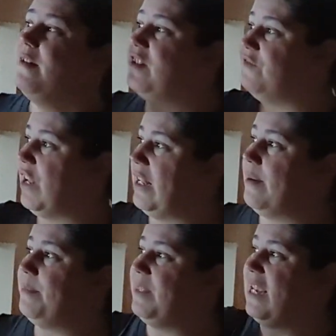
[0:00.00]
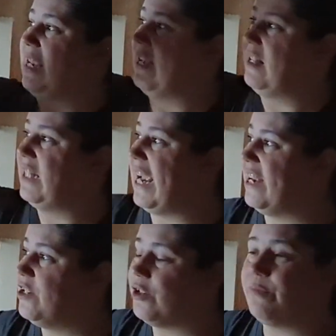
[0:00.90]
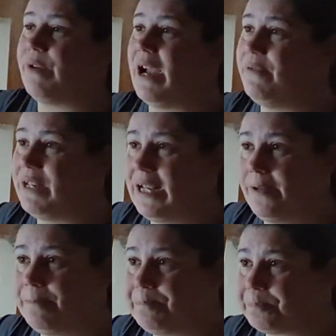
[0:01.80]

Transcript: develop the land around it.